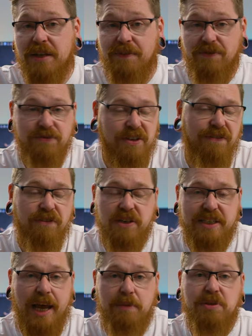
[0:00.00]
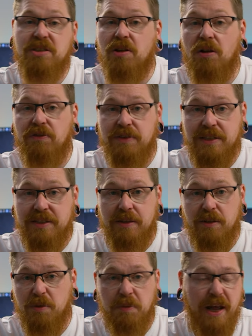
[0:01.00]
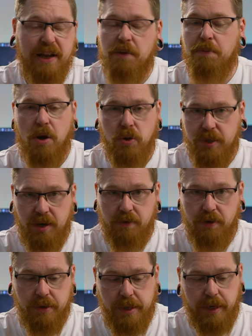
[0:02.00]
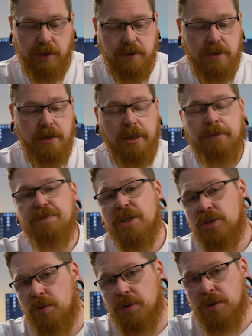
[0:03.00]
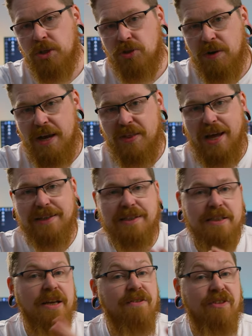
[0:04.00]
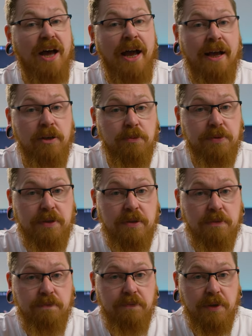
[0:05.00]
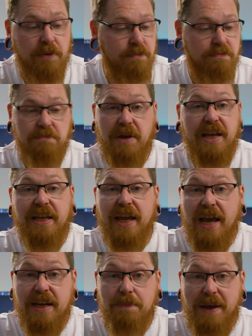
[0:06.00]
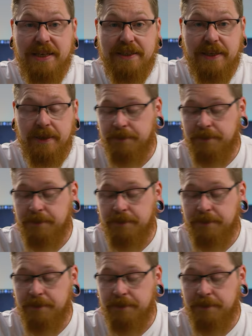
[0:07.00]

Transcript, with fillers: have different types of solvents in them, like ammonia and things. So we're going to try that to see if that helps make it any better.